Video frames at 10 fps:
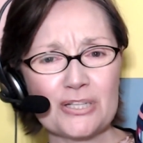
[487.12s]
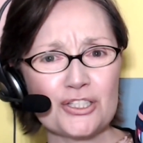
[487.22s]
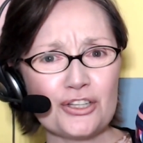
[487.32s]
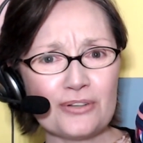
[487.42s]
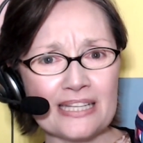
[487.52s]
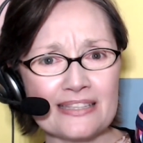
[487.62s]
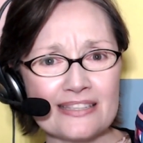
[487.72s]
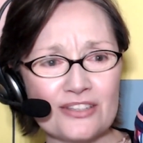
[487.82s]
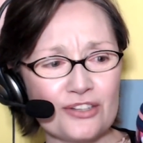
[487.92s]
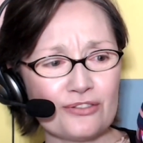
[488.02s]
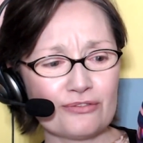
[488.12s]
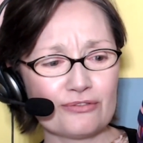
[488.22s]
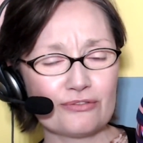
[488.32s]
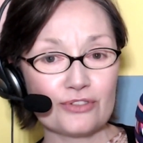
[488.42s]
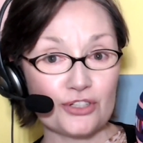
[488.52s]
Students, do
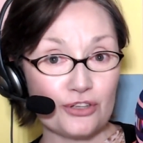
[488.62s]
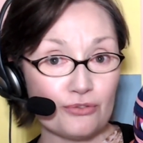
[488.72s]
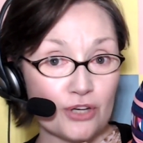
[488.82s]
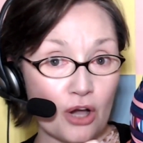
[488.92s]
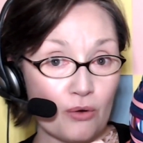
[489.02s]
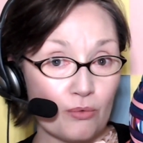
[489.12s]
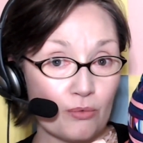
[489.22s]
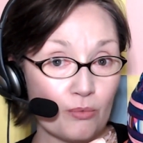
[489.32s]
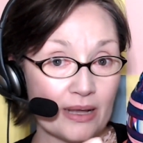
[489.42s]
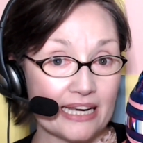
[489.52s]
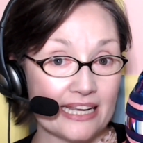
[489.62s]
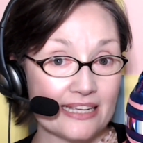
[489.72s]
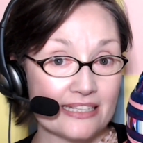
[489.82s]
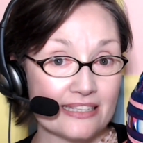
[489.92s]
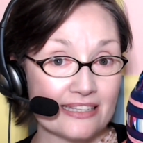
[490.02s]
you know what it
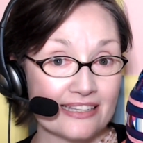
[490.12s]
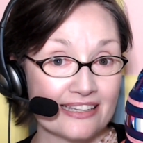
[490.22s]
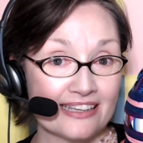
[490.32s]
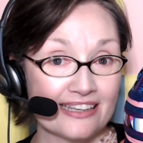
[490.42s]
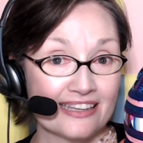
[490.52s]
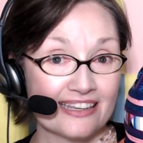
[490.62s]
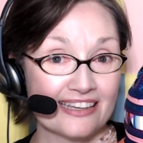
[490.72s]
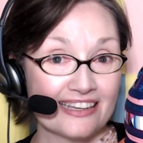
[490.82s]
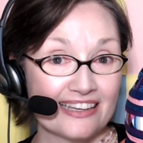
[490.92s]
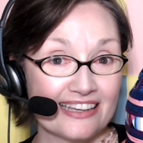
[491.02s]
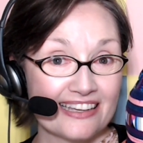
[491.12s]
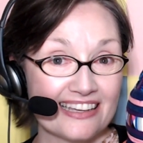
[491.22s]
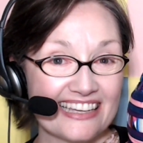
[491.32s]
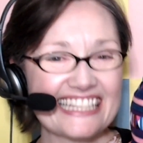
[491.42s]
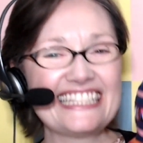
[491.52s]
is?
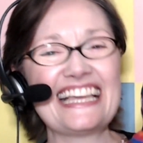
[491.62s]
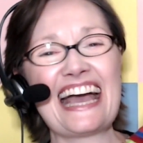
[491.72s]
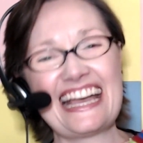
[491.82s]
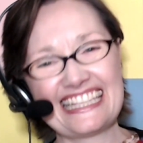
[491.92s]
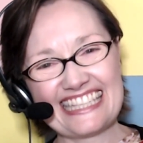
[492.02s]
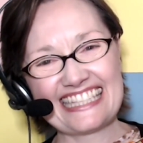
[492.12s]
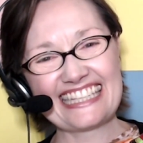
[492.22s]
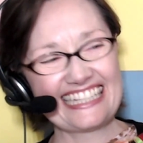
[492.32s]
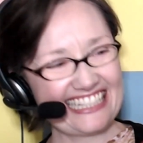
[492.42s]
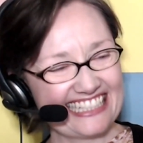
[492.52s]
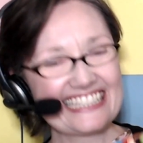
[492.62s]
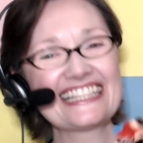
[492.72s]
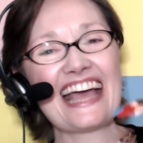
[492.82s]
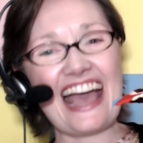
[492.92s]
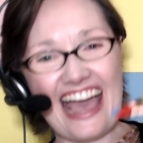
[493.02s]
Yes.
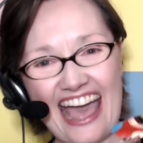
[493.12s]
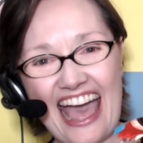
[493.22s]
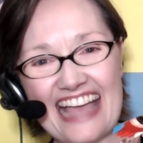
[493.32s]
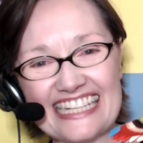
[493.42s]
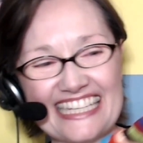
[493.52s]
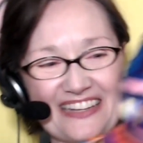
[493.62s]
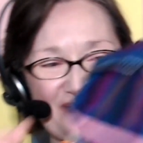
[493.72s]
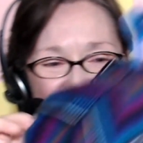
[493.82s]
Hat.